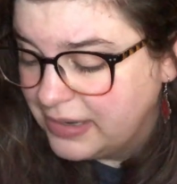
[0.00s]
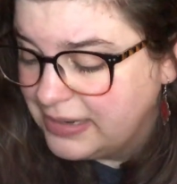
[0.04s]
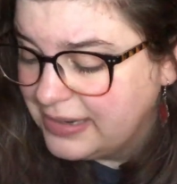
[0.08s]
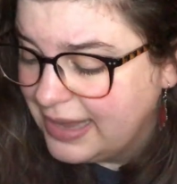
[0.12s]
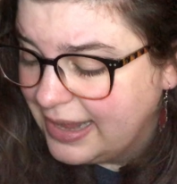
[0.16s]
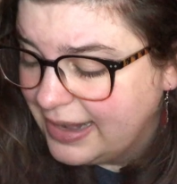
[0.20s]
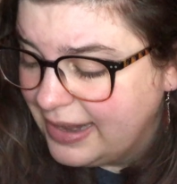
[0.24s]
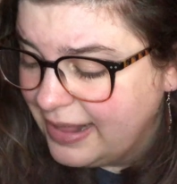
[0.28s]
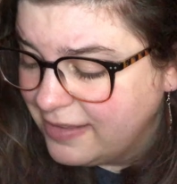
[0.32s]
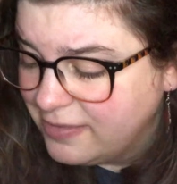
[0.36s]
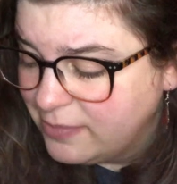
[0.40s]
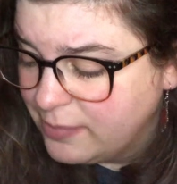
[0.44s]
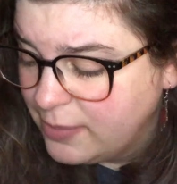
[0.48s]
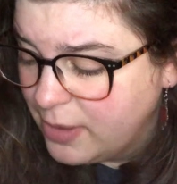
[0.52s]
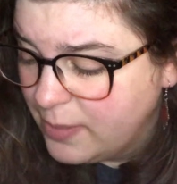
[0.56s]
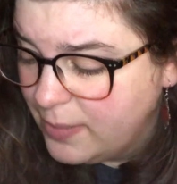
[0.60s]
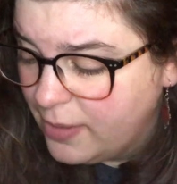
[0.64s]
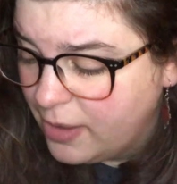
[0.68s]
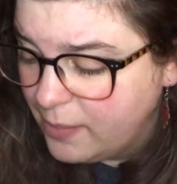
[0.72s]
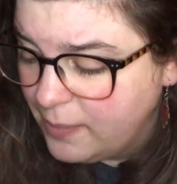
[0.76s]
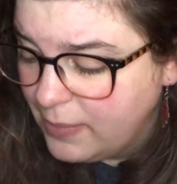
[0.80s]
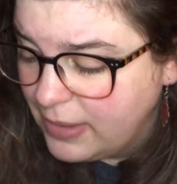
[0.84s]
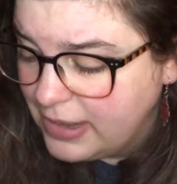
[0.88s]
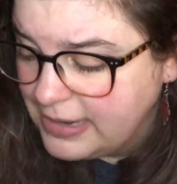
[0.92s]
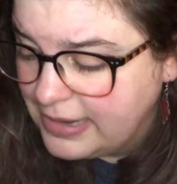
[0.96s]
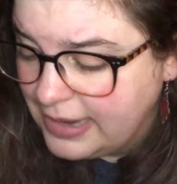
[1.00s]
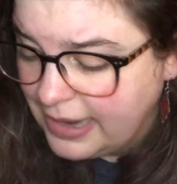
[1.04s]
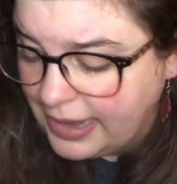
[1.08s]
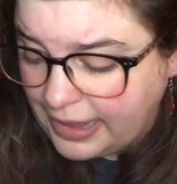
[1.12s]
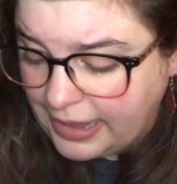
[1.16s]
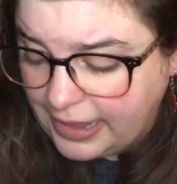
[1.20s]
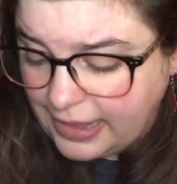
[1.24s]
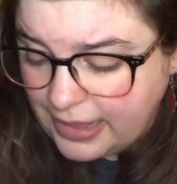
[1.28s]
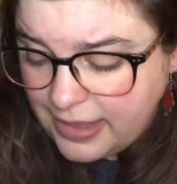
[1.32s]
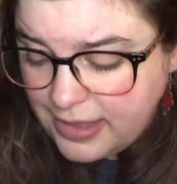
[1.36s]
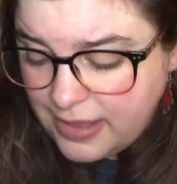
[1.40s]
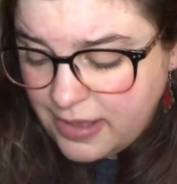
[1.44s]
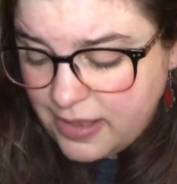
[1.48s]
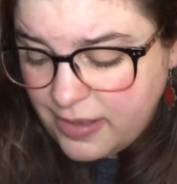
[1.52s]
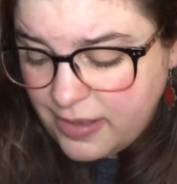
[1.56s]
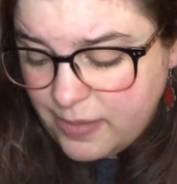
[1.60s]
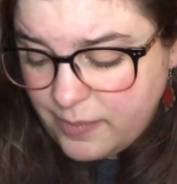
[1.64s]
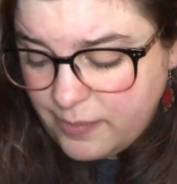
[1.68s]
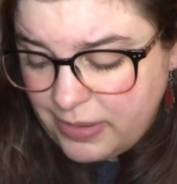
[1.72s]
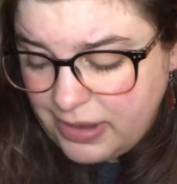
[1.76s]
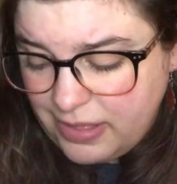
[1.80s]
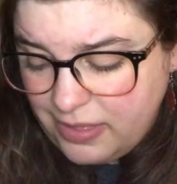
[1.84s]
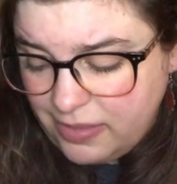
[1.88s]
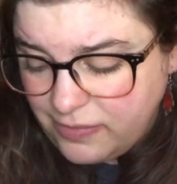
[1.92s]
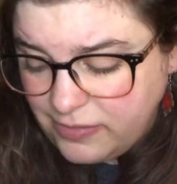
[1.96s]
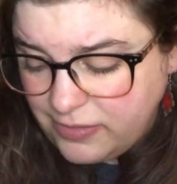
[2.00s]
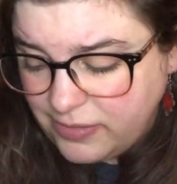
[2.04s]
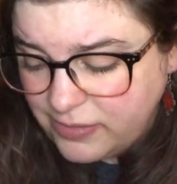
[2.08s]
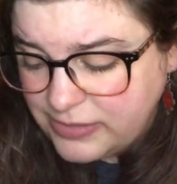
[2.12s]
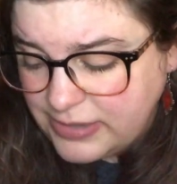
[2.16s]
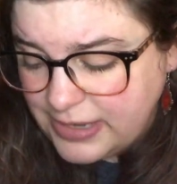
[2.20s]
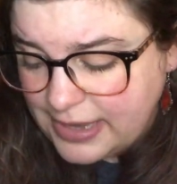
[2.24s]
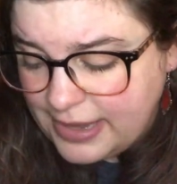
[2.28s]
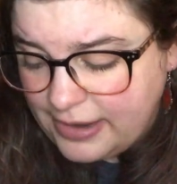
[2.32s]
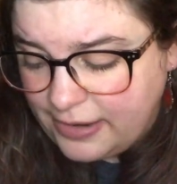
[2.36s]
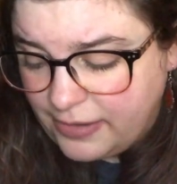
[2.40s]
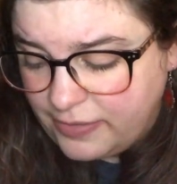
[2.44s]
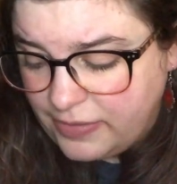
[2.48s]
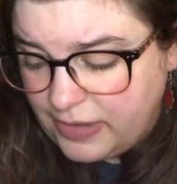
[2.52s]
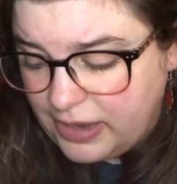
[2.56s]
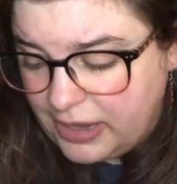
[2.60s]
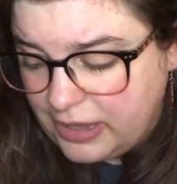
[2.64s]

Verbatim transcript: Dad asked me about my day, but he looked so tired